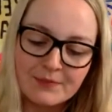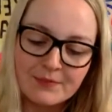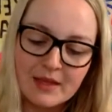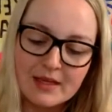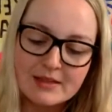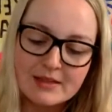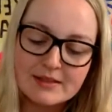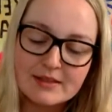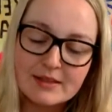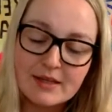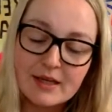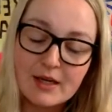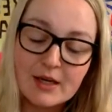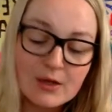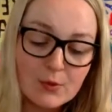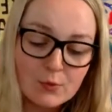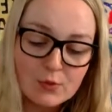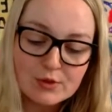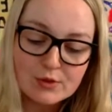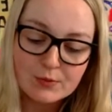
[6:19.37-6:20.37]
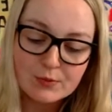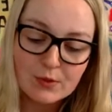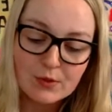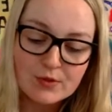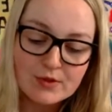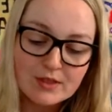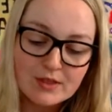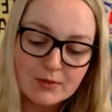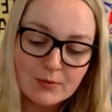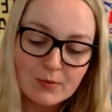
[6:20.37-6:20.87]
His skin was
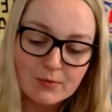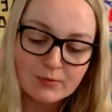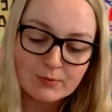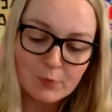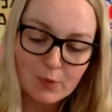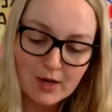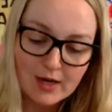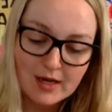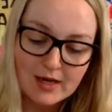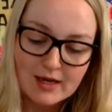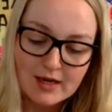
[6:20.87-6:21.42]
rosy white,